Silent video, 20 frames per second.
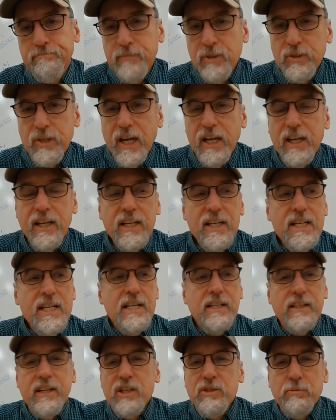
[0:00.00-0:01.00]
okay?
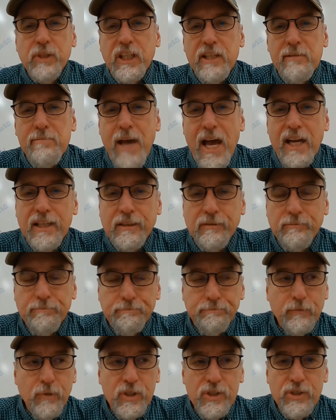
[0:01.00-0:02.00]
Doesn't really matter.
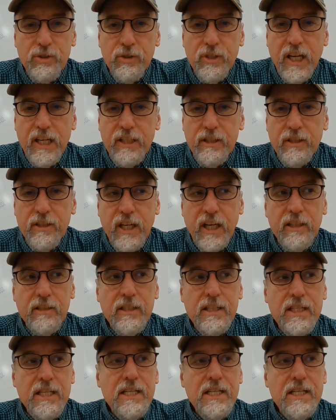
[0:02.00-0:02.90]
Once you're done, you're done.